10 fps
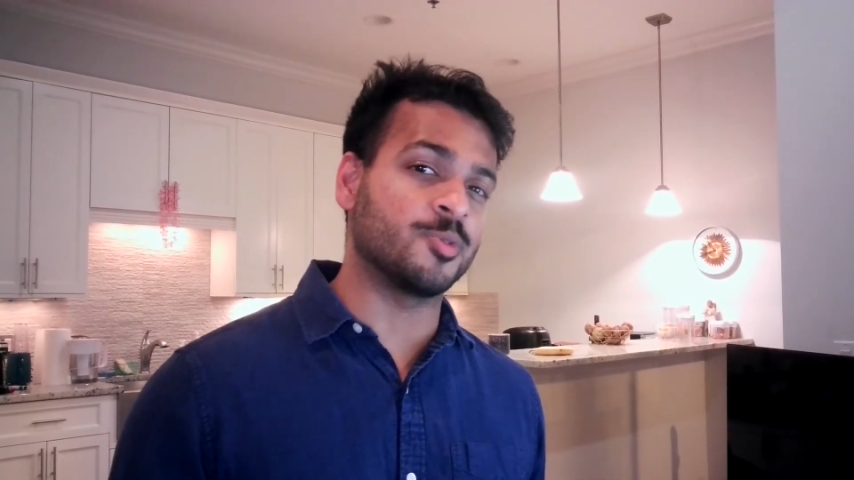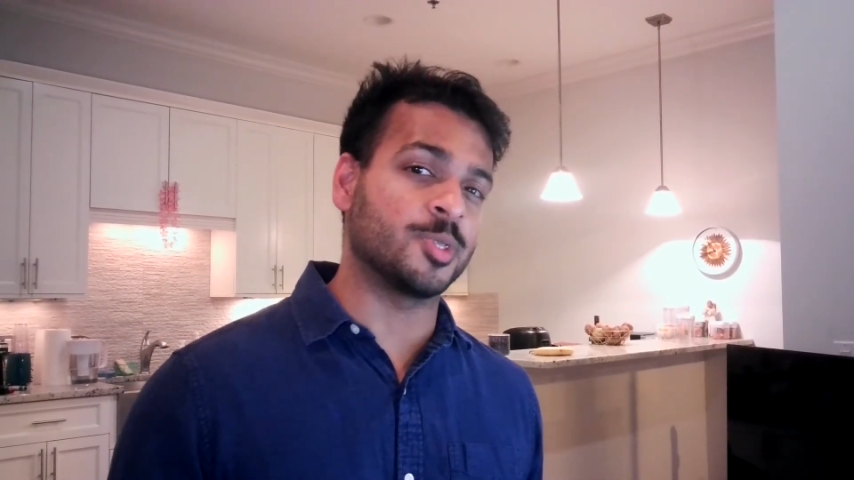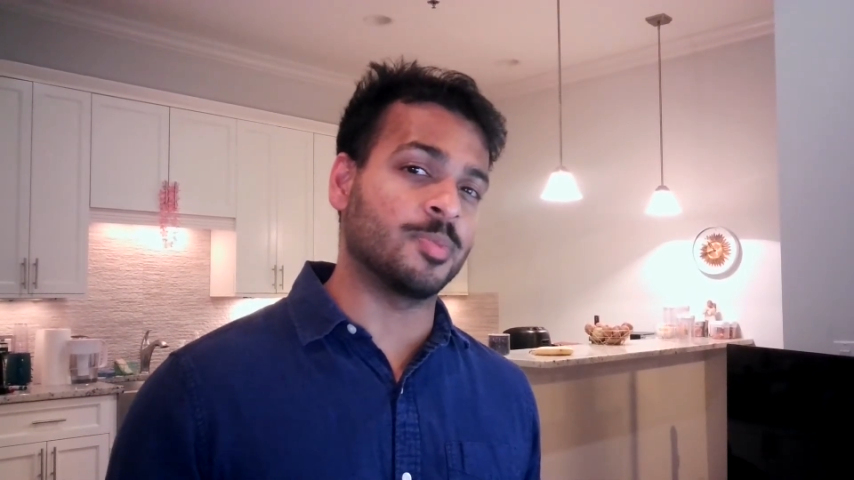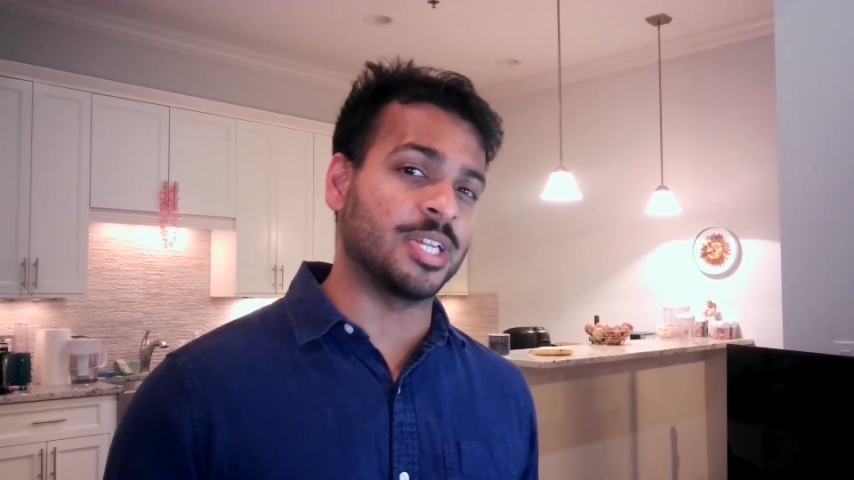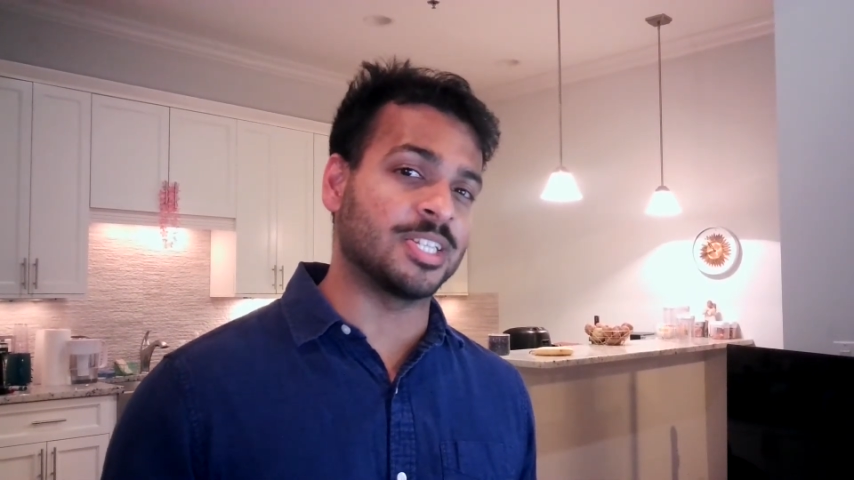
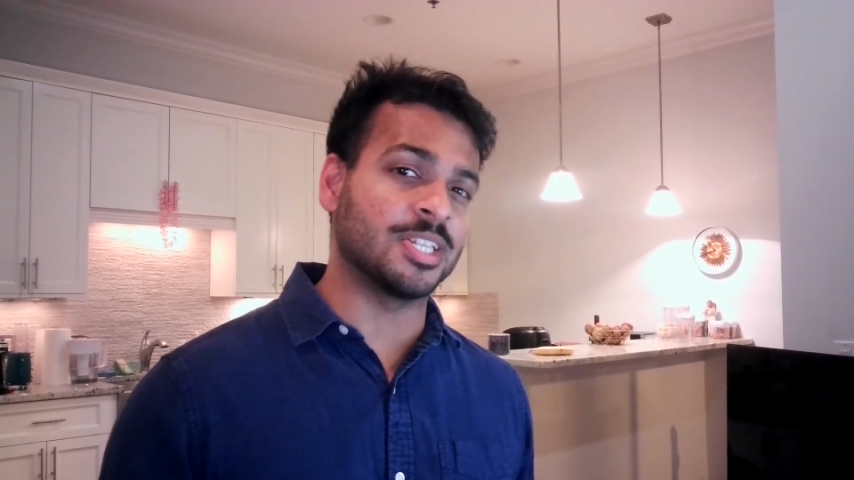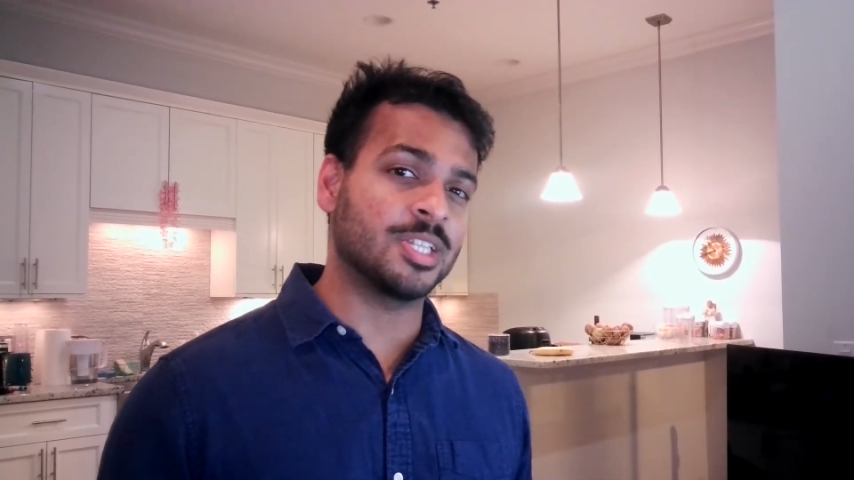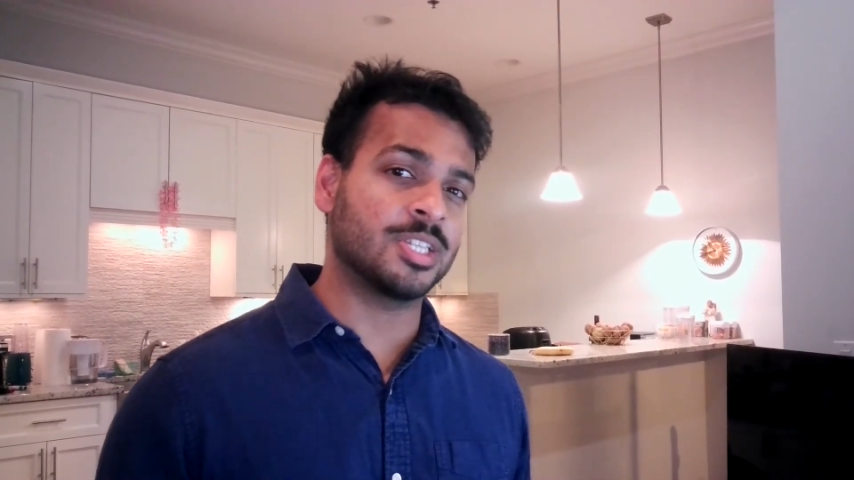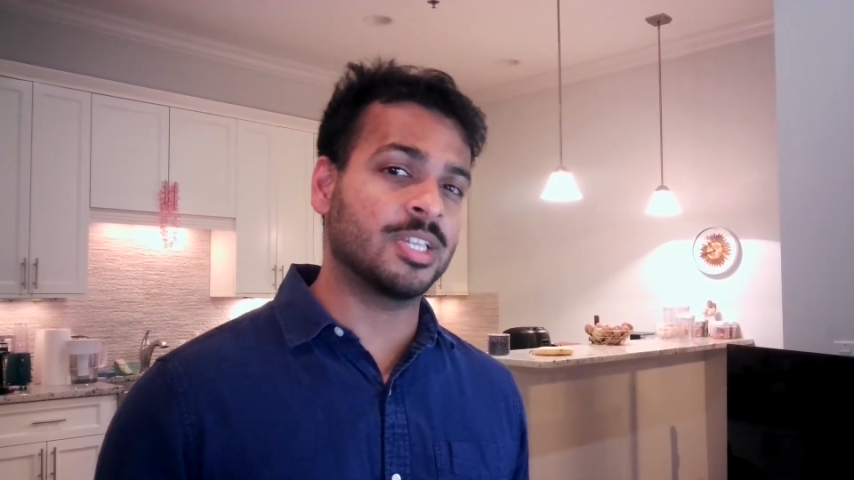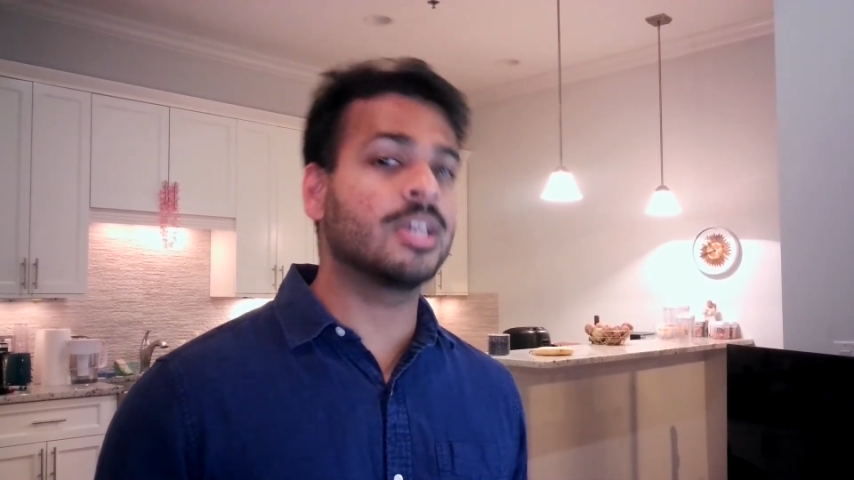
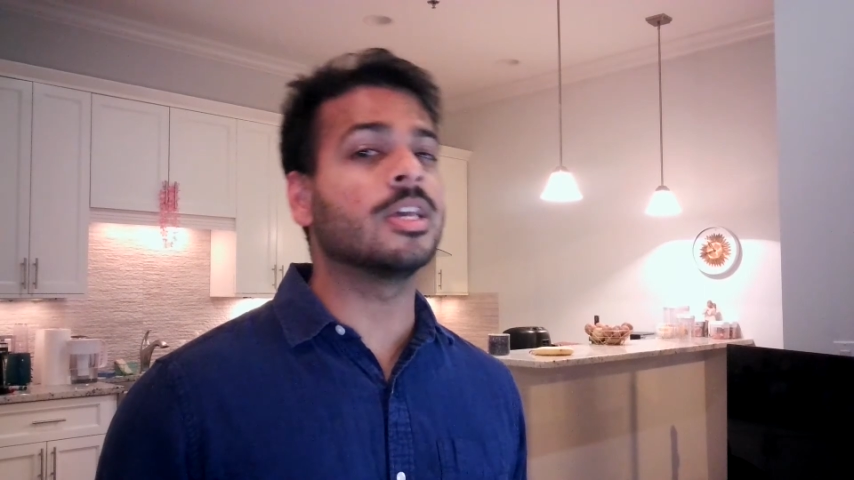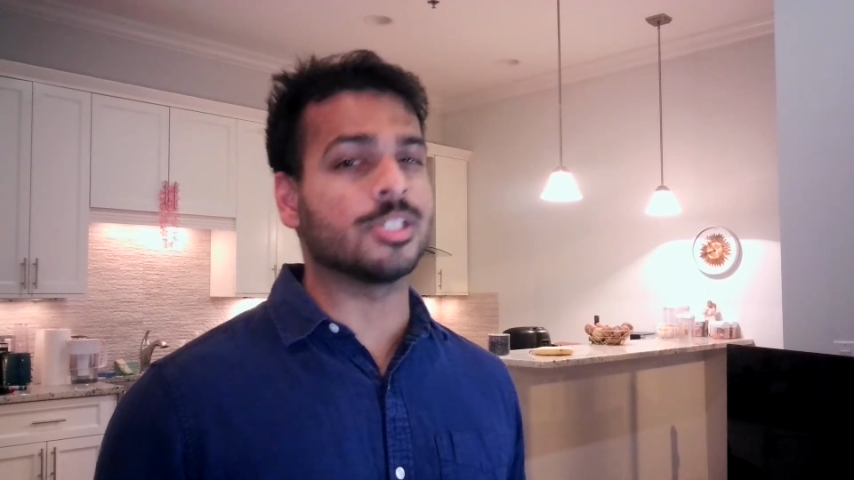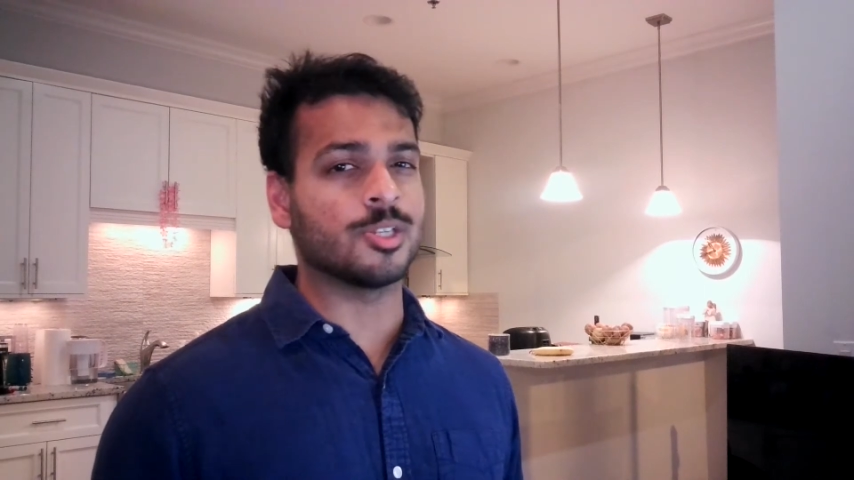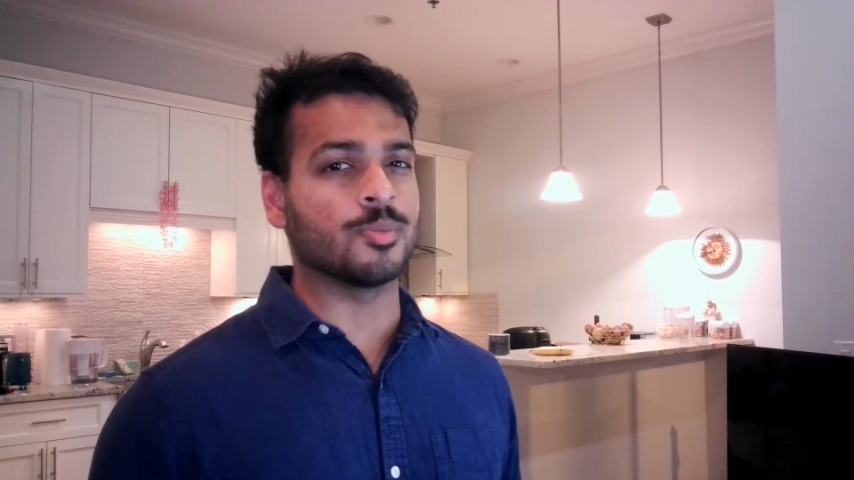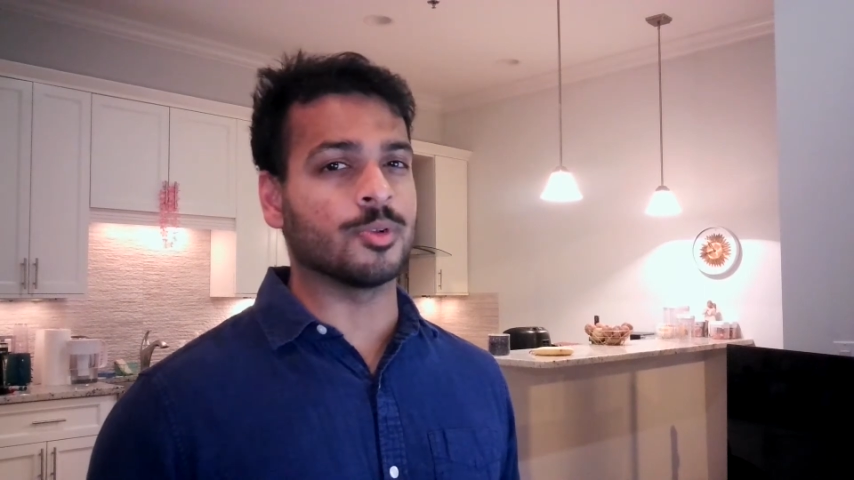spaces
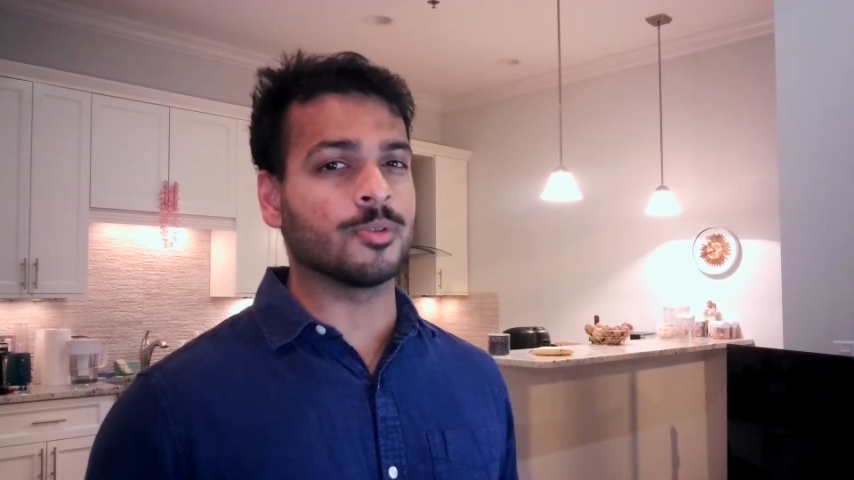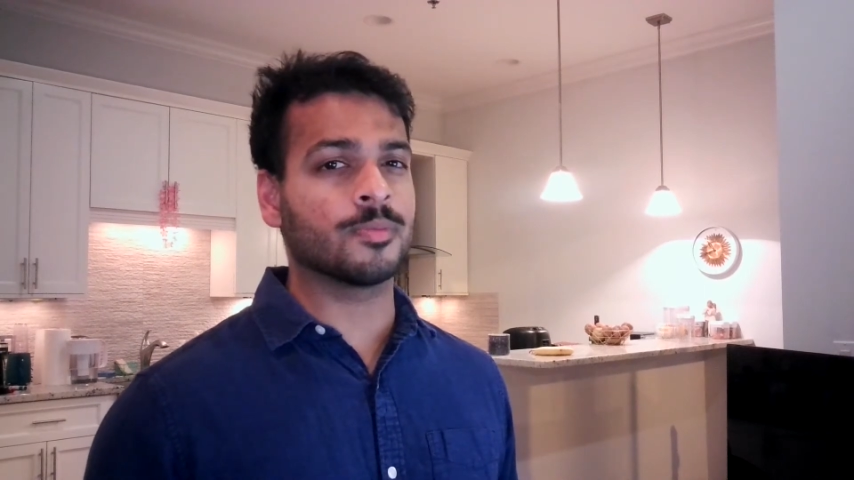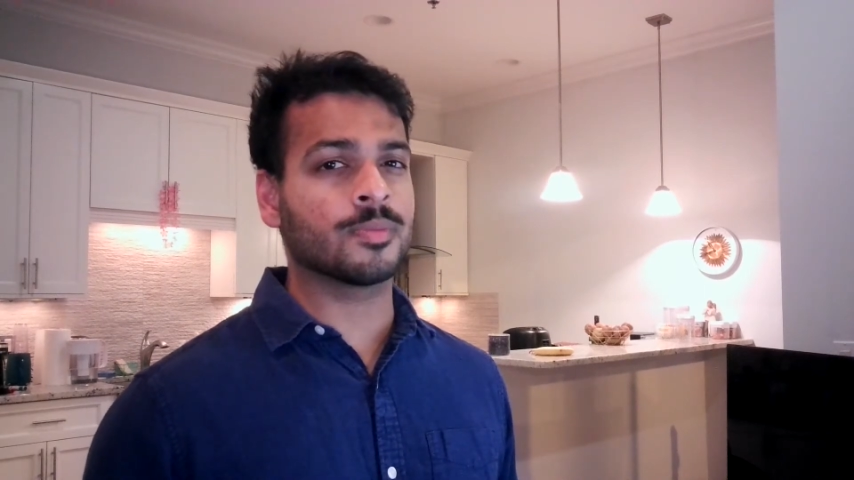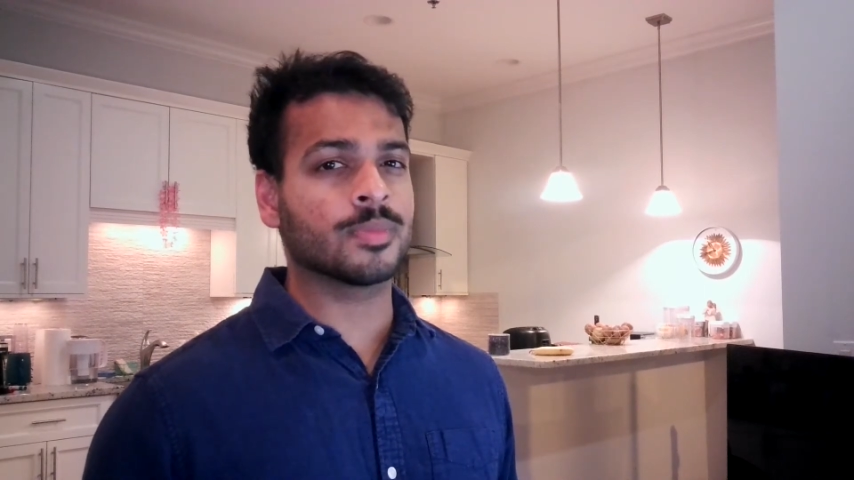is simple